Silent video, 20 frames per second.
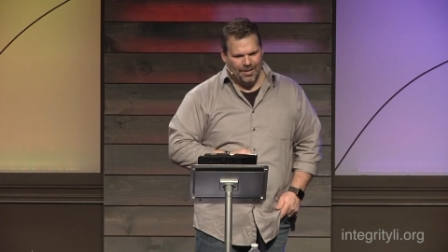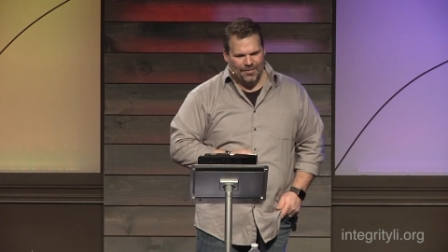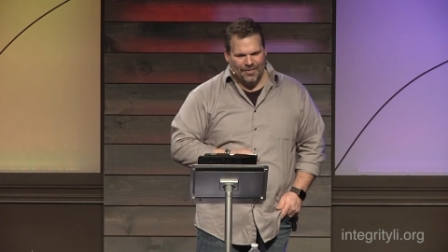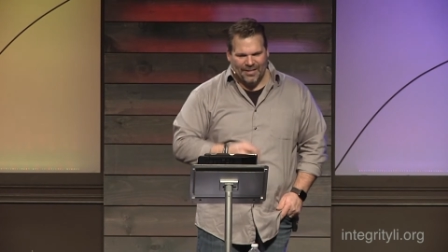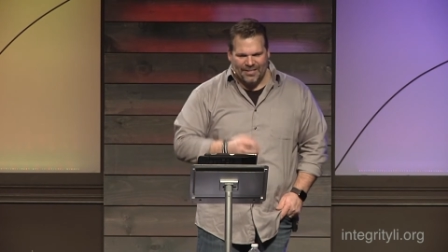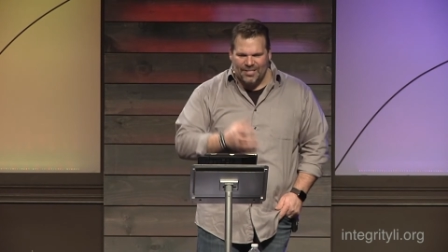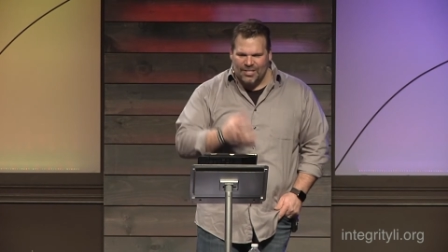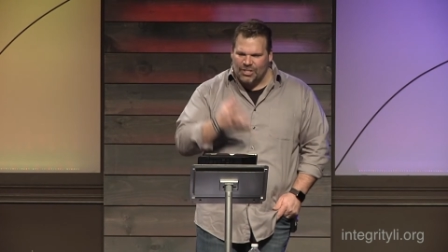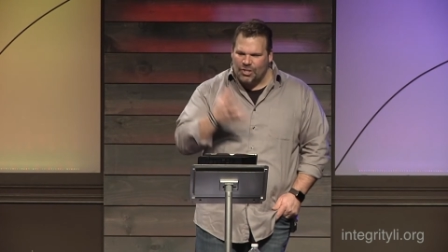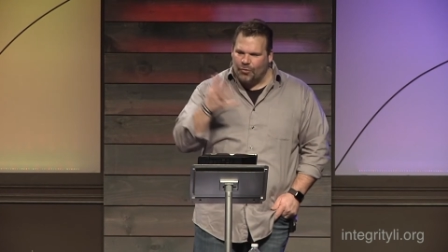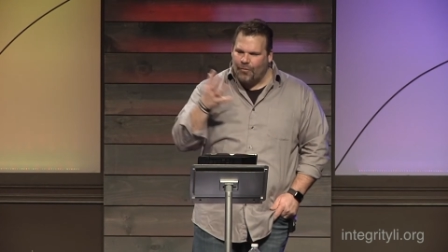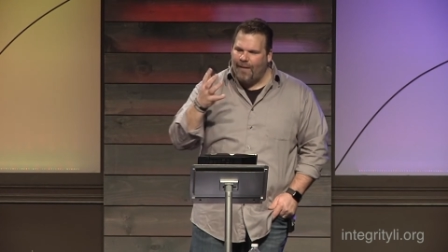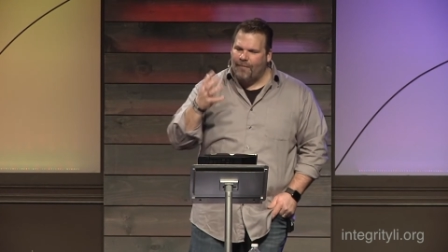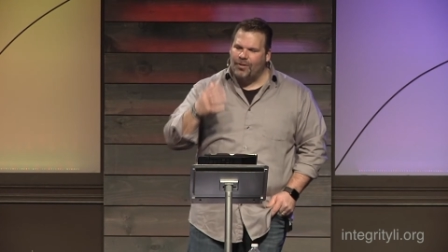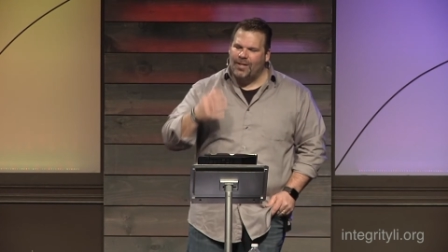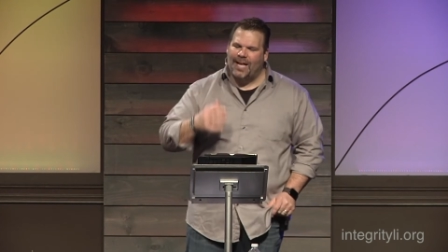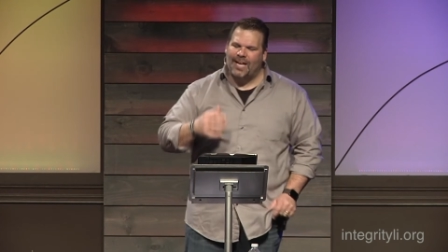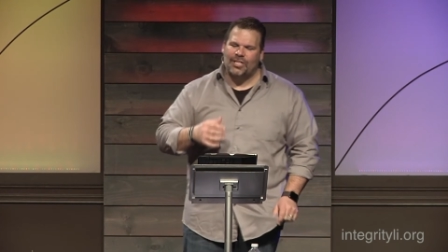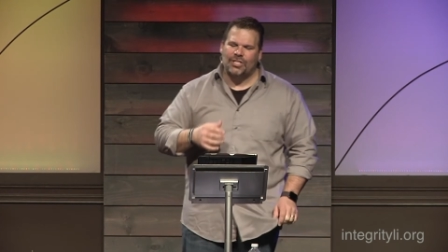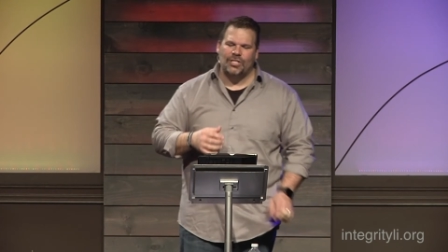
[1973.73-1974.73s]
This is the
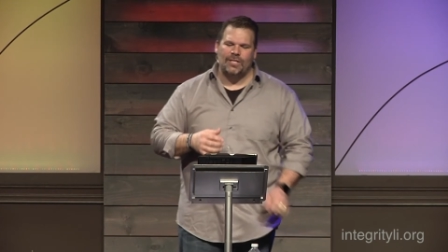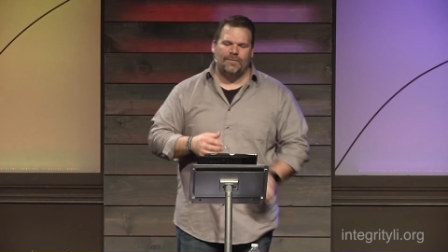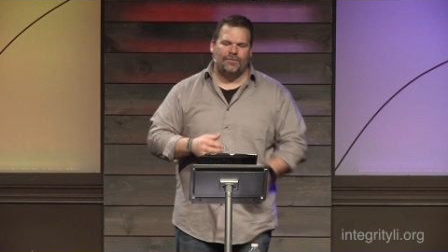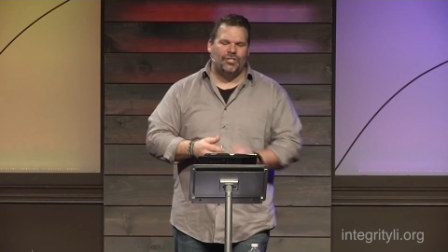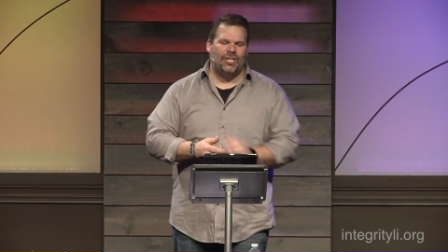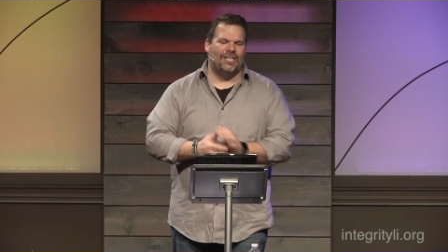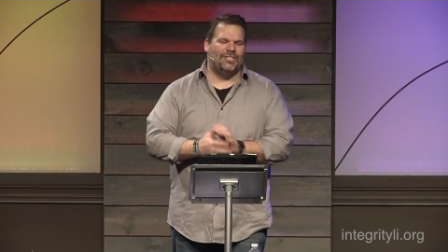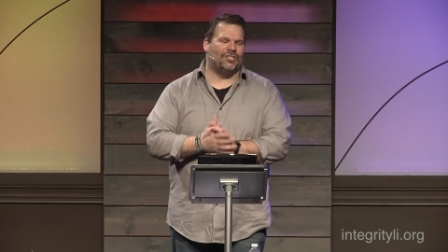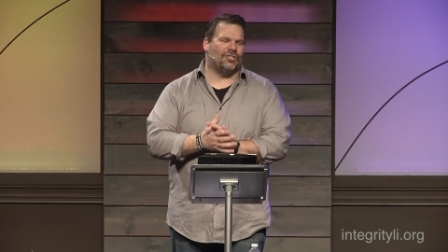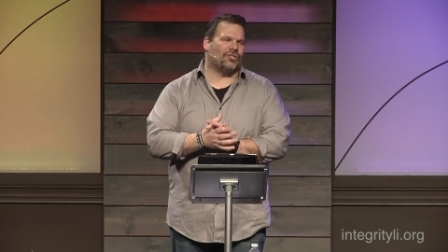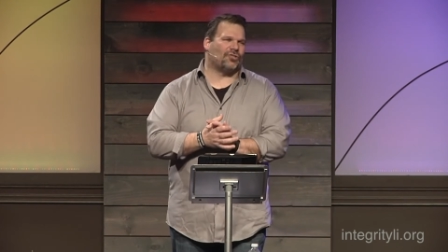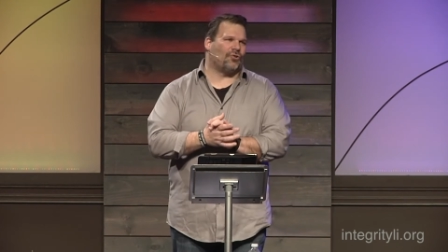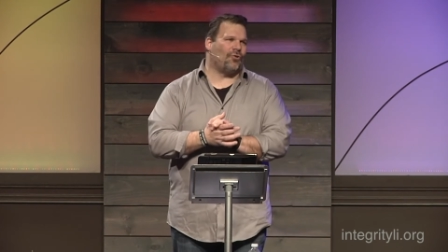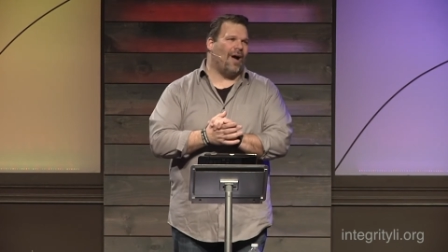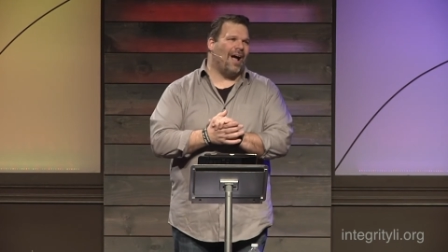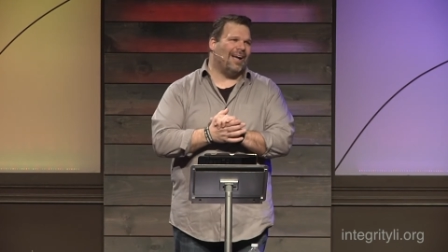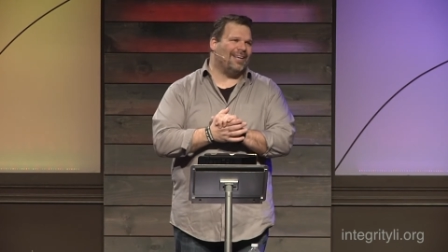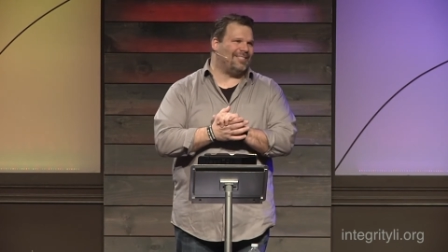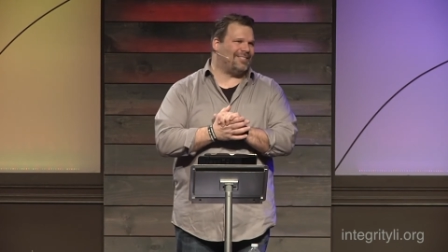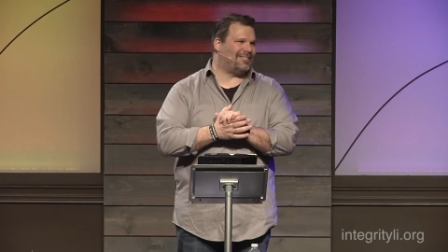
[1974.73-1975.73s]
revelation of Jesus
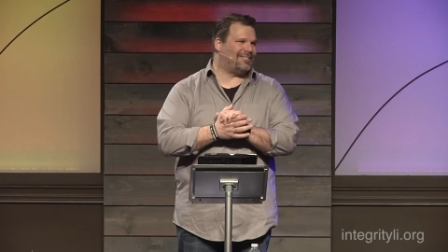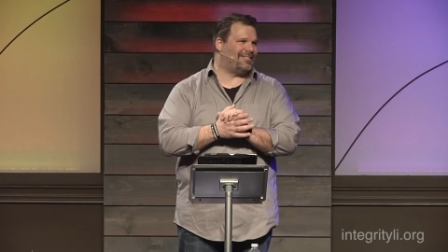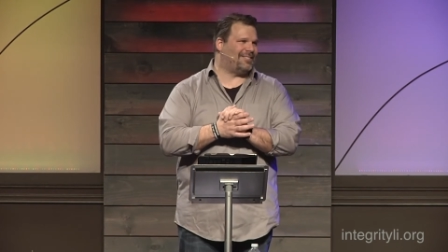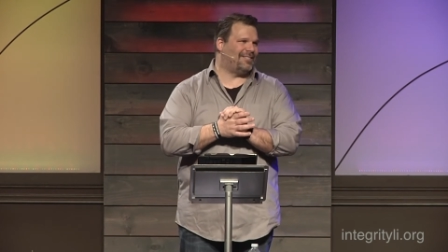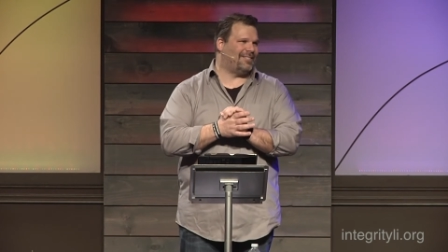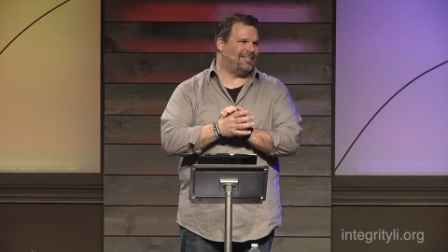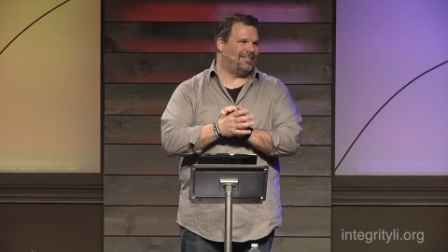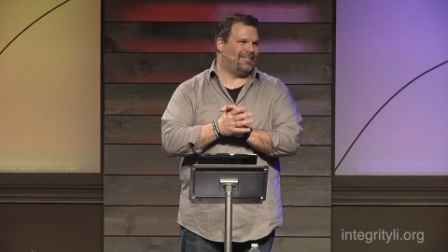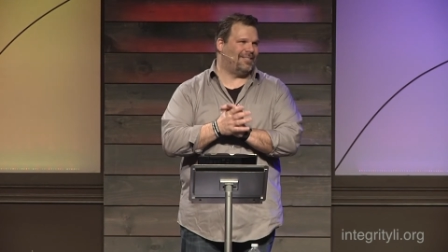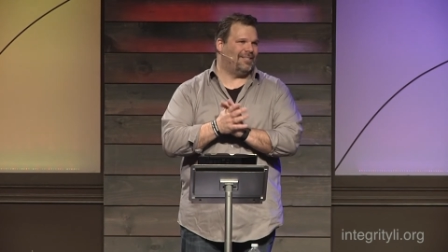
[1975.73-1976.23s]
Christ.